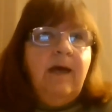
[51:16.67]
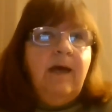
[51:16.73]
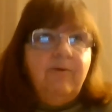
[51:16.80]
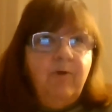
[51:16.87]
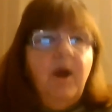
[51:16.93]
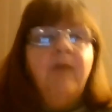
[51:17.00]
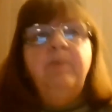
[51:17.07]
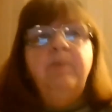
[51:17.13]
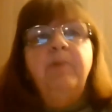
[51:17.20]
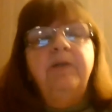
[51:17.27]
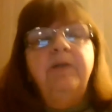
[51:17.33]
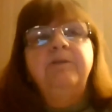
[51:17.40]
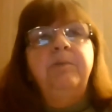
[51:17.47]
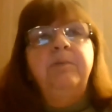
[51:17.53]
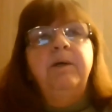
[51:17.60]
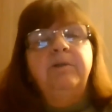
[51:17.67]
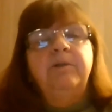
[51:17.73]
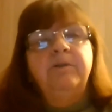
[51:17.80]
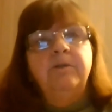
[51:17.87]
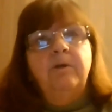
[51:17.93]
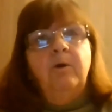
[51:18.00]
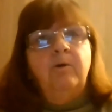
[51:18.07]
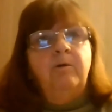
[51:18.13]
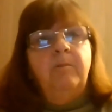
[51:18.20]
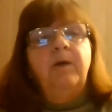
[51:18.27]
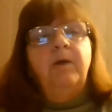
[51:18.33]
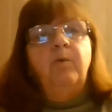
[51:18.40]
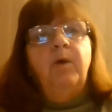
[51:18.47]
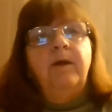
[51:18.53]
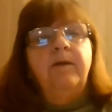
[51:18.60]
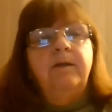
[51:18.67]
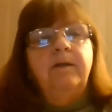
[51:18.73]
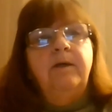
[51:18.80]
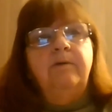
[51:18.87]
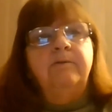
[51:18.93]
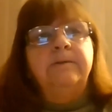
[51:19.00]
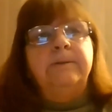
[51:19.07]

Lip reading: for everybody to be able to learn no matter where they live.